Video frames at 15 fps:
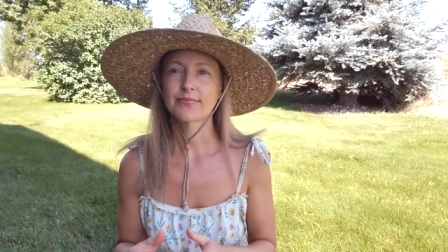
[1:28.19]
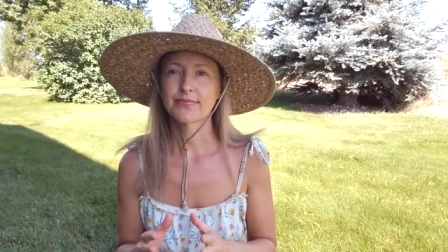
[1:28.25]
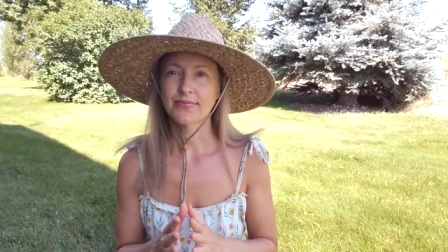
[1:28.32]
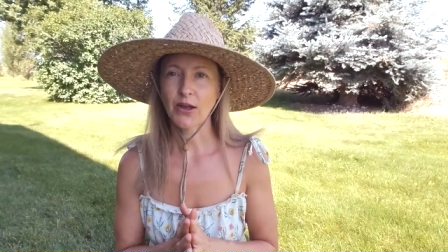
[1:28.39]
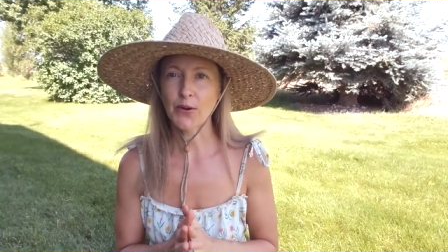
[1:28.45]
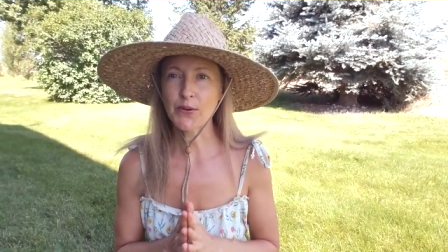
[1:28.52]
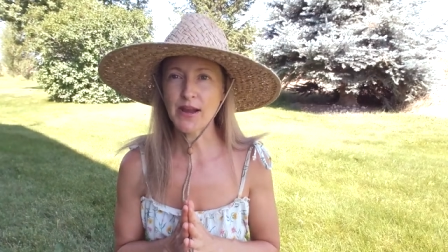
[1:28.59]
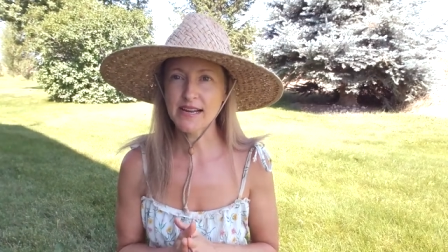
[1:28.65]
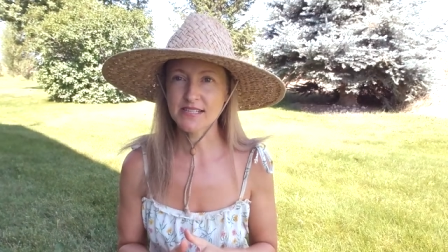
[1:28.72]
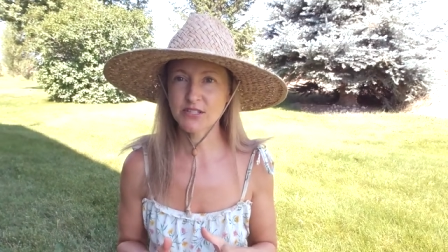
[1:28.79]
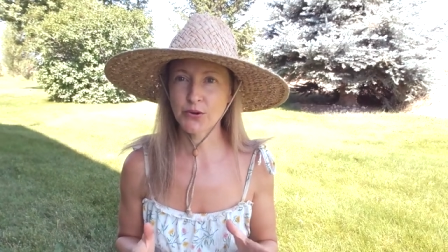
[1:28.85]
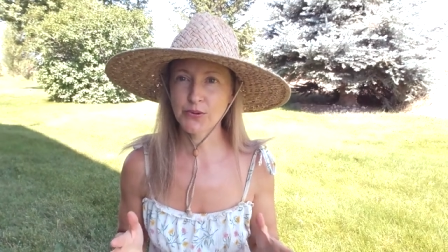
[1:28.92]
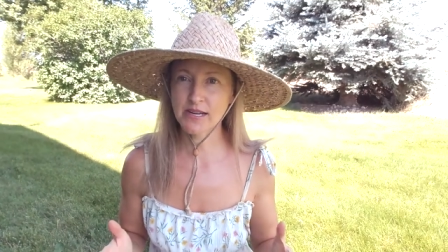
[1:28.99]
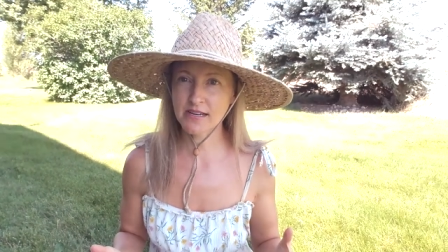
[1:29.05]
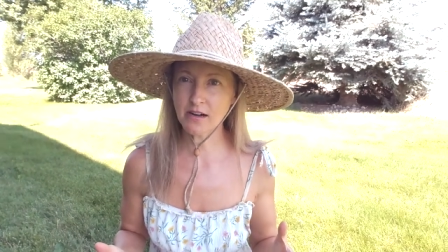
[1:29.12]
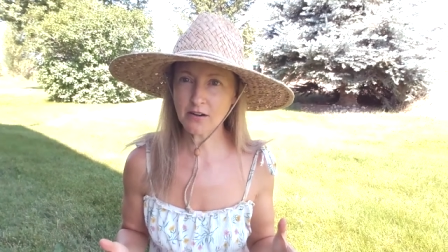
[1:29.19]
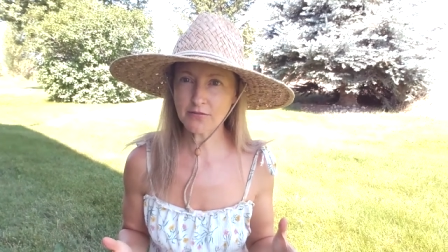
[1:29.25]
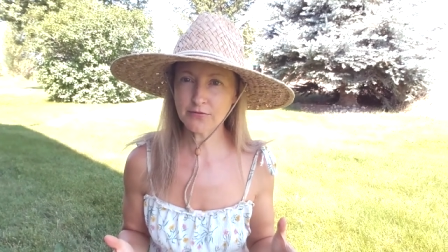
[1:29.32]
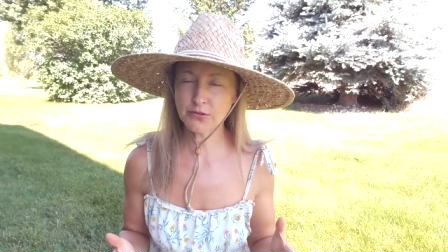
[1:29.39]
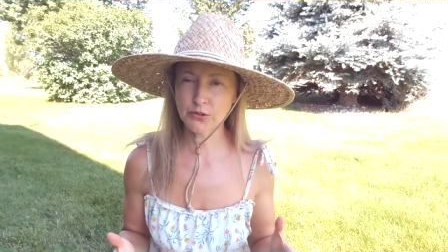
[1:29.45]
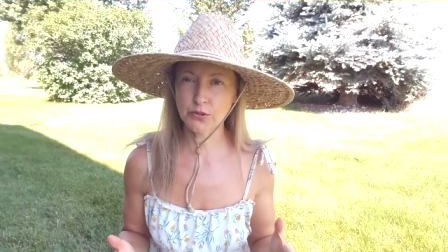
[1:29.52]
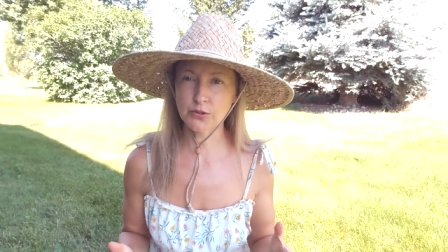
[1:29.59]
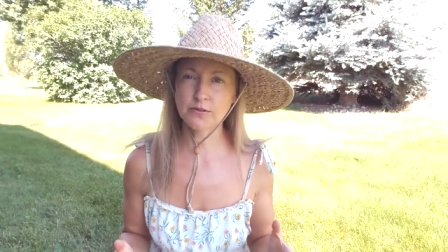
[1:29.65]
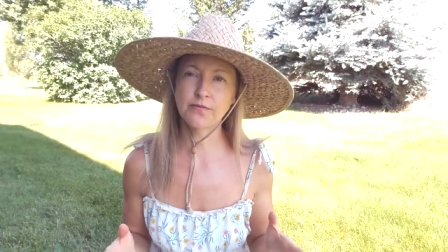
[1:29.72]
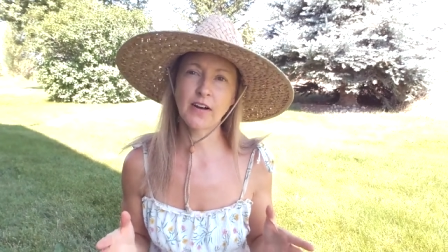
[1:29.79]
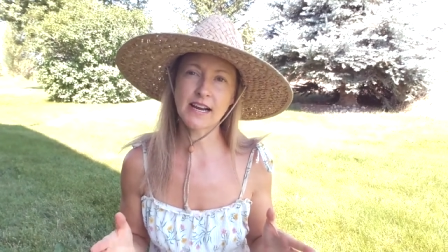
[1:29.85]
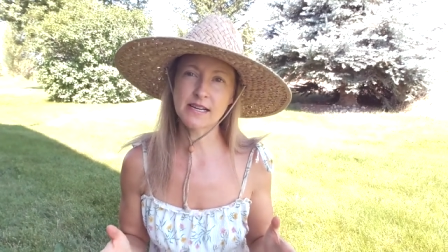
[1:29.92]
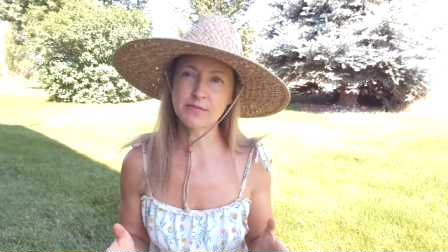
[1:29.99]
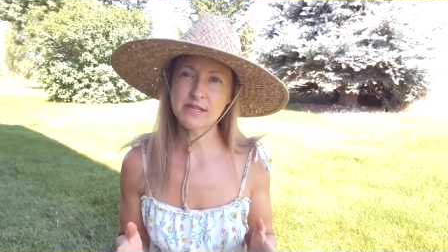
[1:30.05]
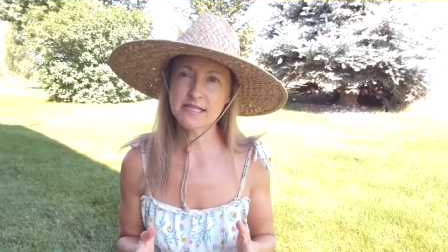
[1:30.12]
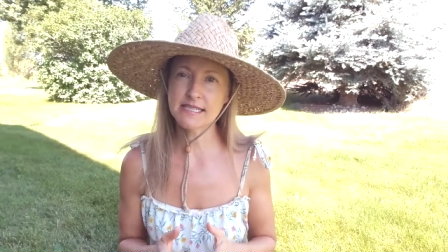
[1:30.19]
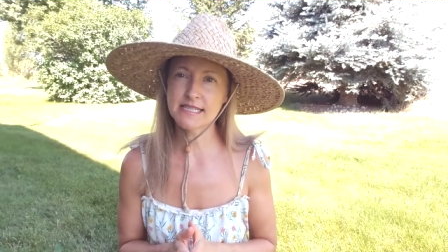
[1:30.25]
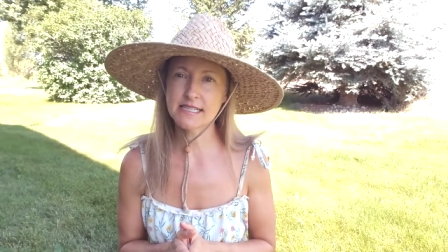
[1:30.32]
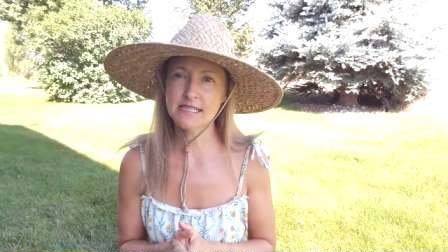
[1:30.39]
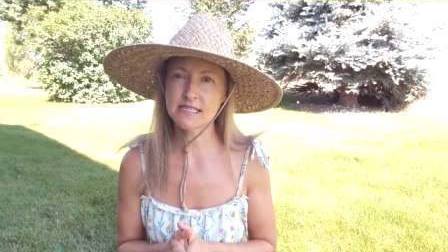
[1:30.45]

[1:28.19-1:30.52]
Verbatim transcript: Okay, so in our food, vitamin D